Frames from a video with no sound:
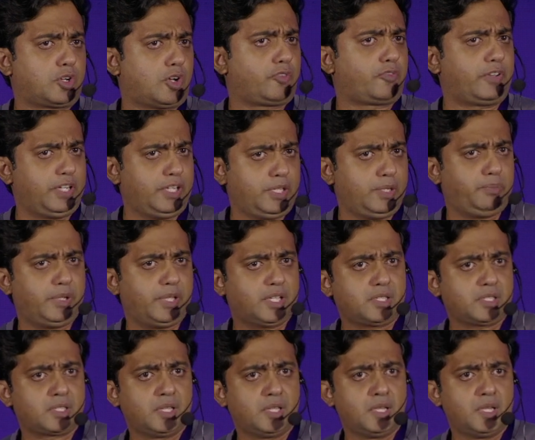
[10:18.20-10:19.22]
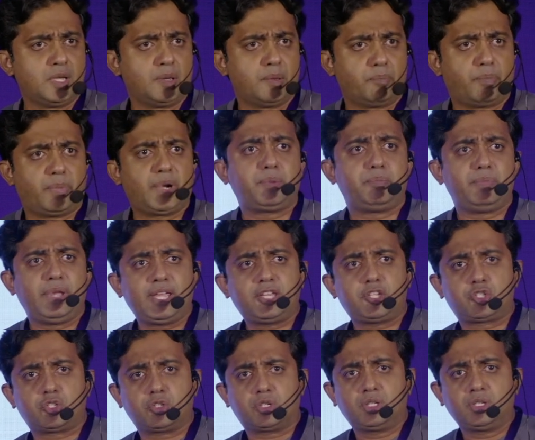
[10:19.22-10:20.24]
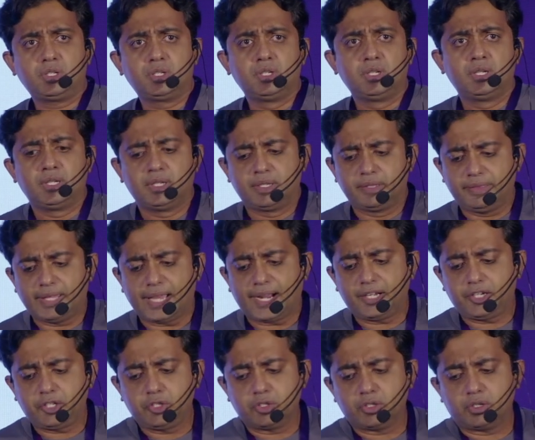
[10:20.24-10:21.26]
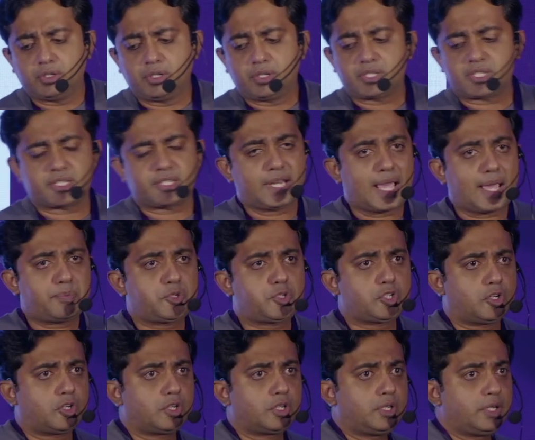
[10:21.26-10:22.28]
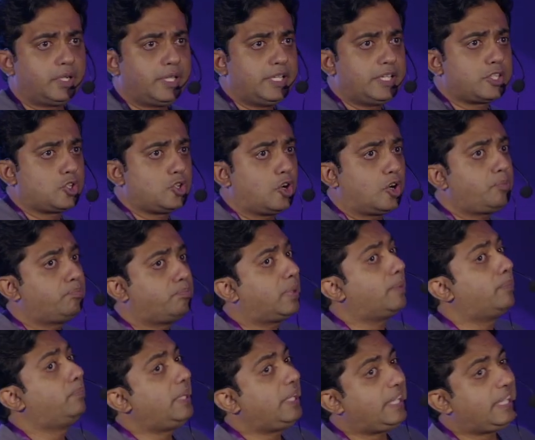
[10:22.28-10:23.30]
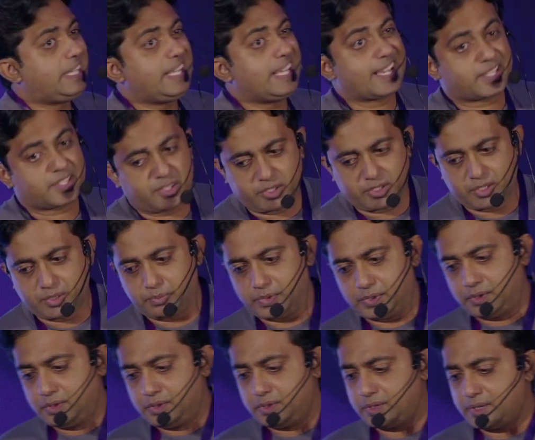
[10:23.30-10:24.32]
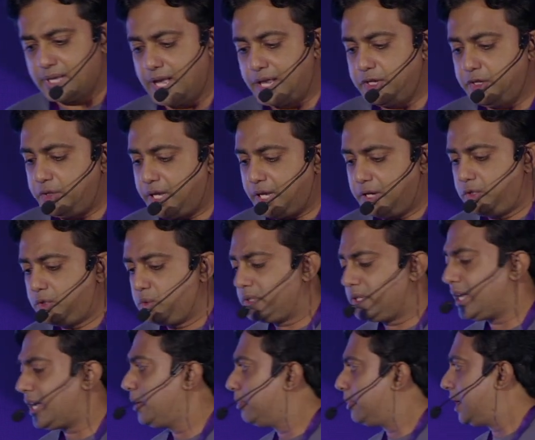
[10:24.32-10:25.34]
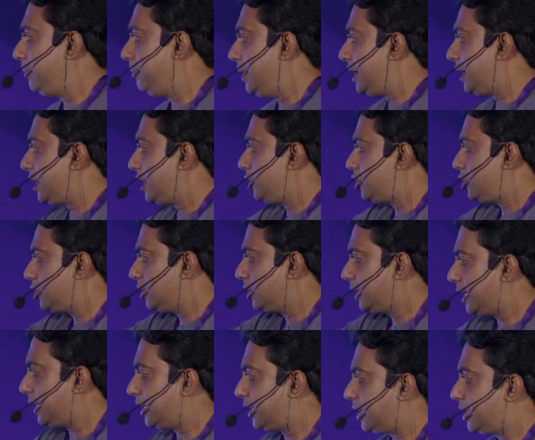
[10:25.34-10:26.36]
of an EBS, but make sure that your snapshot is not publicly accessible. And you can do that by making sure that it